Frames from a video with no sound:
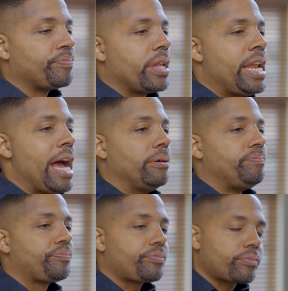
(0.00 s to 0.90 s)
Now,
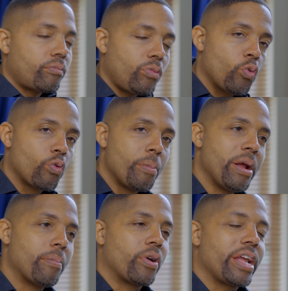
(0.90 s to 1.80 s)

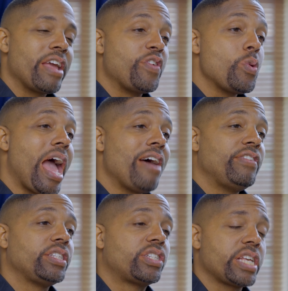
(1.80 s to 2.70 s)
remember, if you
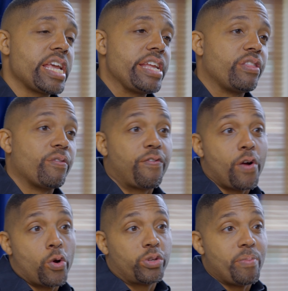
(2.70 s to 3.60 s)
haven't seen the
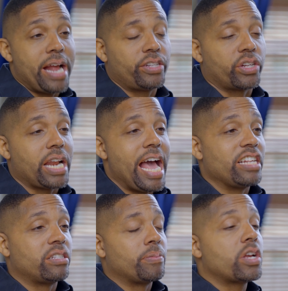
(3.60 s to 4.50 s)
first
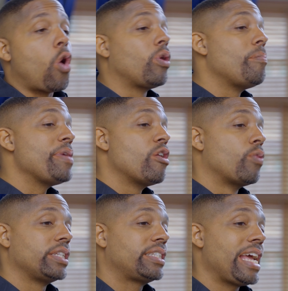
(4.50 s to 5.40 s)
masterclass, go to
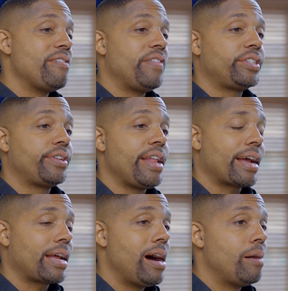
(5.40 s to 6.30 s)

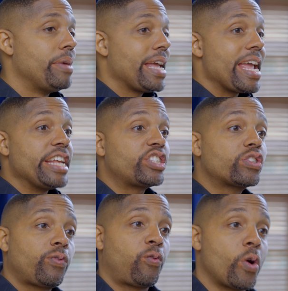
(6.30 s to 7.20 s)
BeARealEstateInvestor.com.
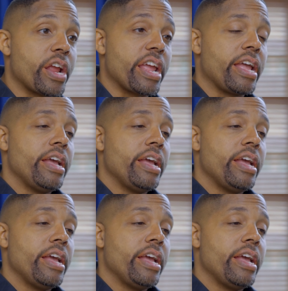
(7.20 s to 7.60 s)
It's free.